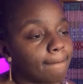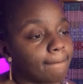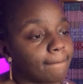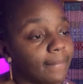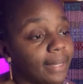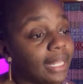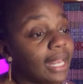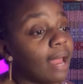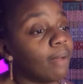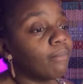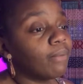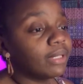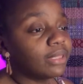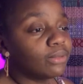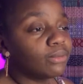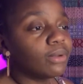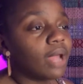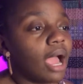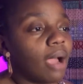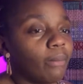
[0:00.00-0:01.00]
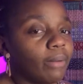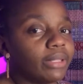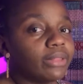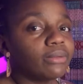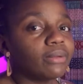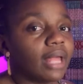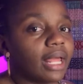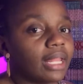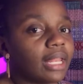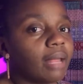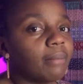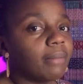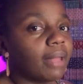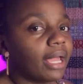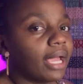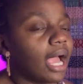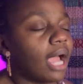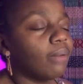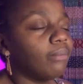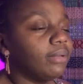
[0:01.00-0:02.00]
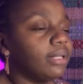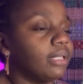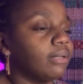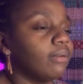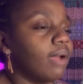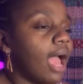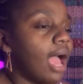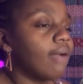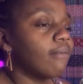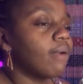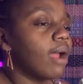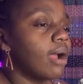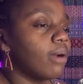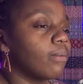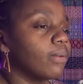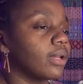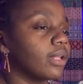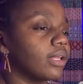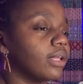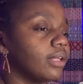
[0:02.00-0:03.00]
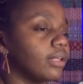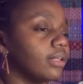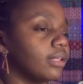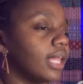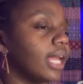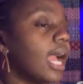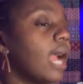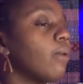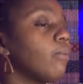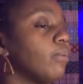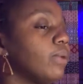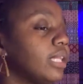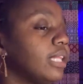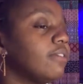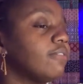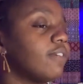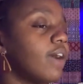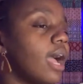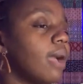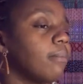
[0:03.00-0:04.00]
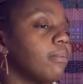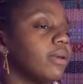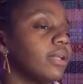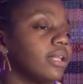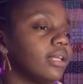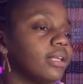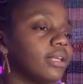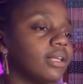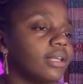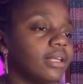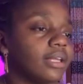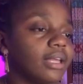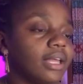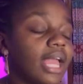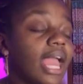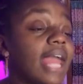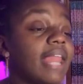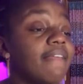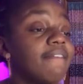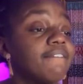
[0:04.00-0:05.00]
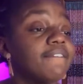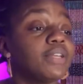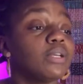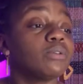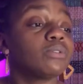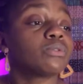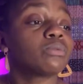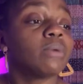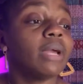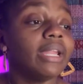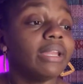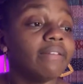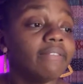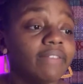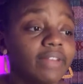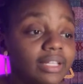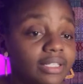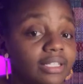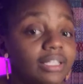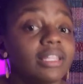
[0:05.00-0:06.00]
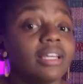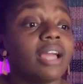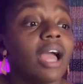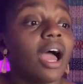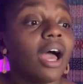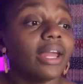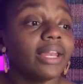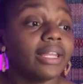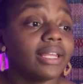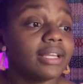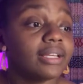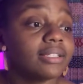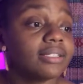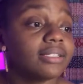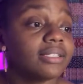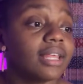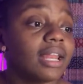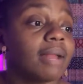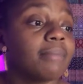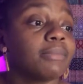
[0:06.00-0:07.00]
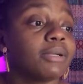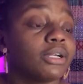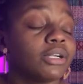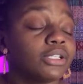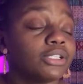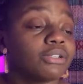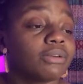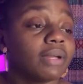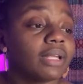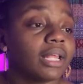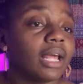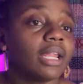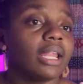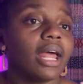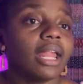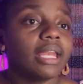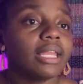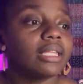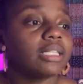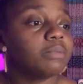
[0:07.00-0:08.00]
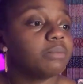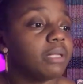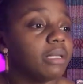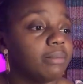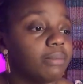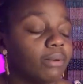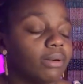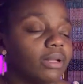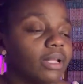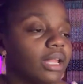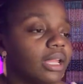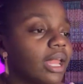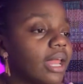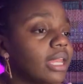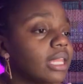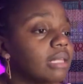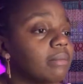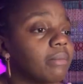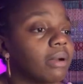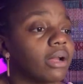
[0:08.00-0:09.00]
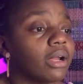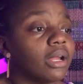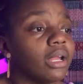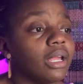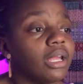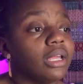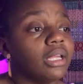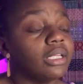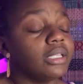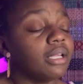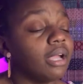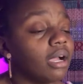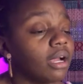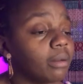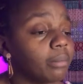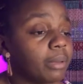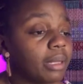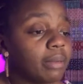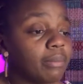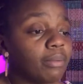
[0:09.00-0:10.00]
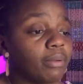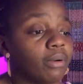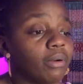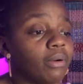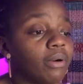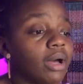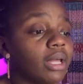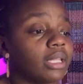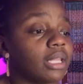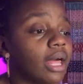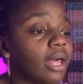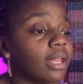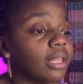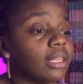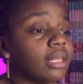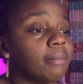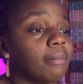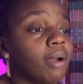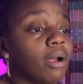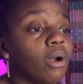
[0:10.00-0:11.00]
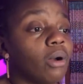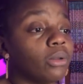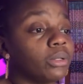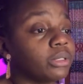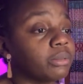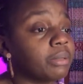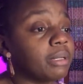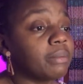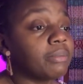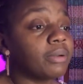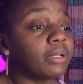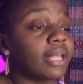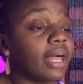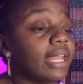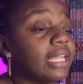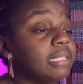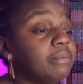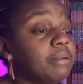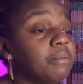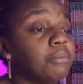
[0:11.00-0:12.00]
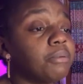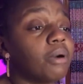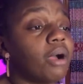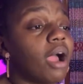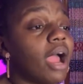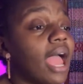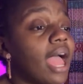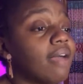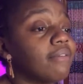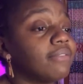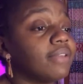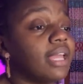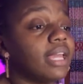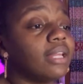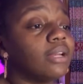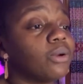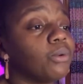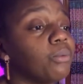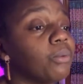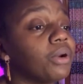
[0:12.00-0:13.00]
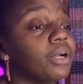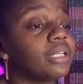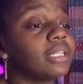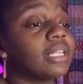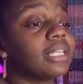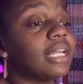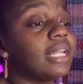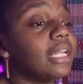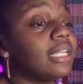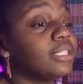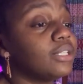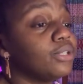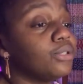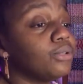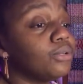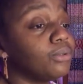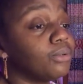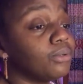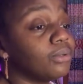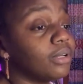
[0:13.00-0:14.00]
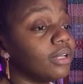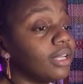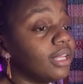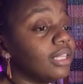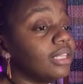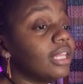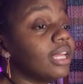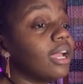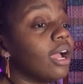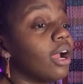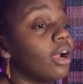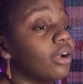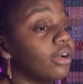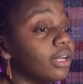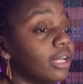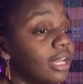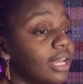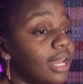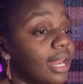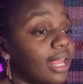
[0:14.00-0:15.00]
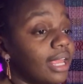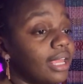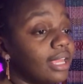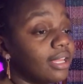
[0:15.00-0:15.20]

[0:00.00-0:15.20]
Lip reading: And I went through that, and I'm like, I rock with it. Like I really vibe with it. And it feels relevant to the audience that I'm nurturing. A lot of these people, a lot of them are younger people, a lot of them are older people. A lot of these people have inner work that they need to do. They hurting and they